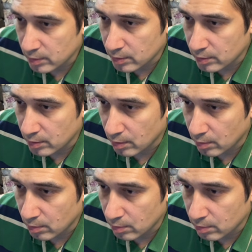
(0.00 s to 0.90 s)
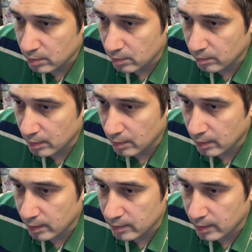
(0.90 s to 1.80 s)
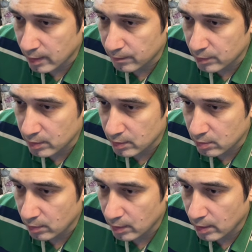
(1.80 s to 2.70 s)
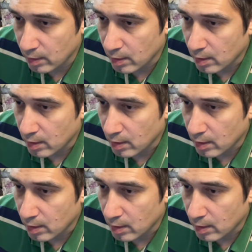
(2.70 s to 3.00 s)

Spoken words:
so this will be like a setup for this over here.